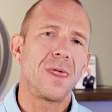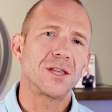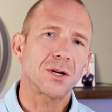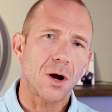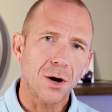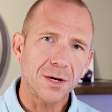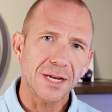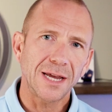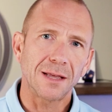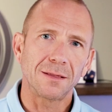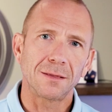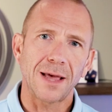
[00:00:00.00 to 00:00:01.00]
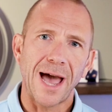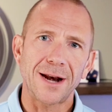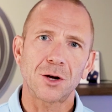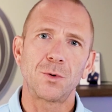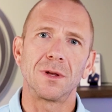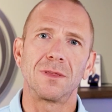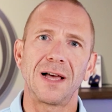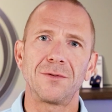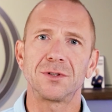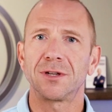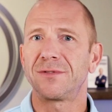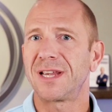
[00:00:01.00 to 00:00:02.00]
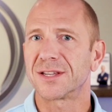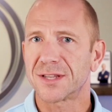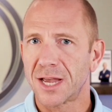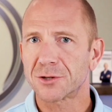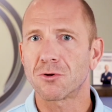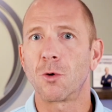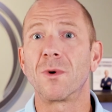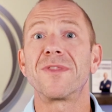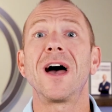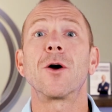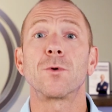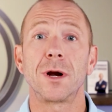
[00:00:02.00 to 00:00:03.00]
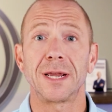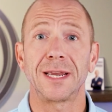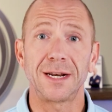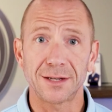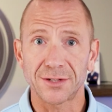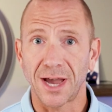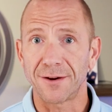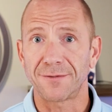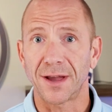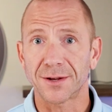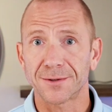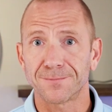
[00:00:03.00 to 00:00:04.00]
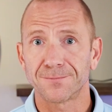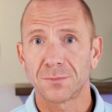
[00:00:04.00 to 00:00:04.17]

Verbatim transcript: it's hard to get adequate levels of testosterone without running into side effects.